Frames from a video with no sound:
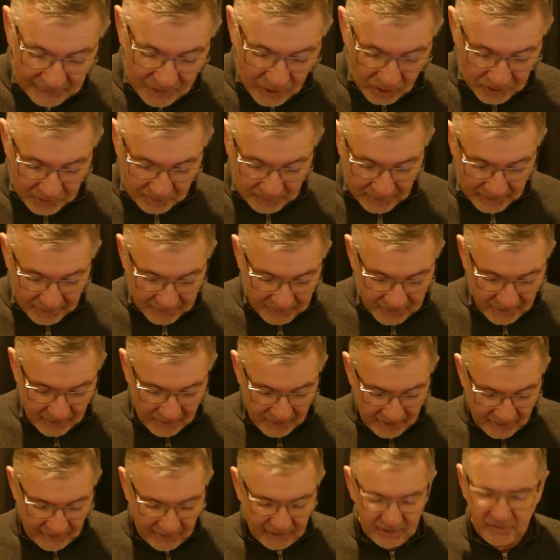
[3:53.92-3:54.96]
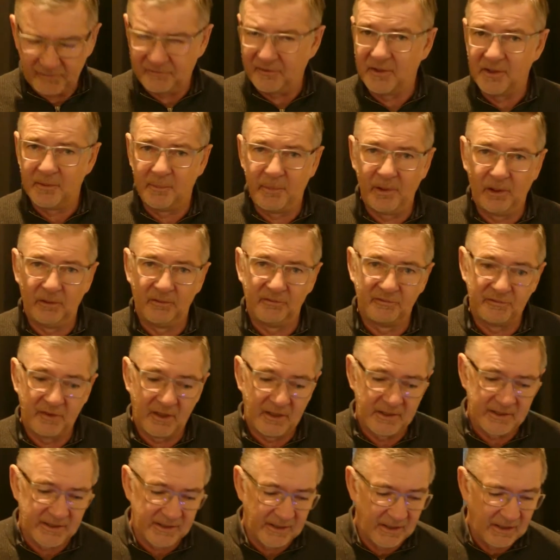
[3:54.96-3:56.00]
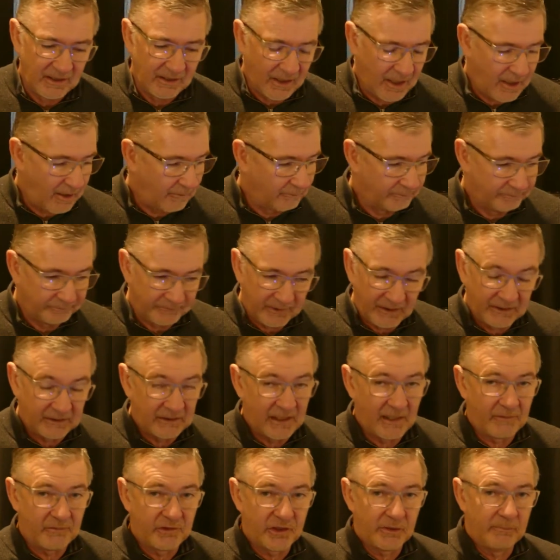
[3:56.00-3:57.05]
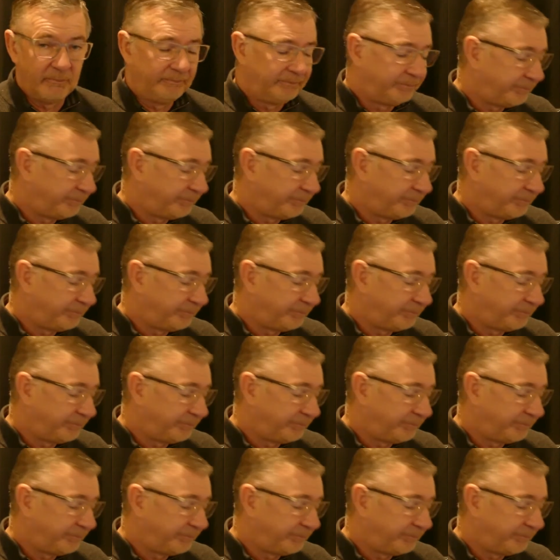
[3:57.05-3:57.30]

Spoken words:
Oxblood and a Fender Pelt Fuzz. It loves them.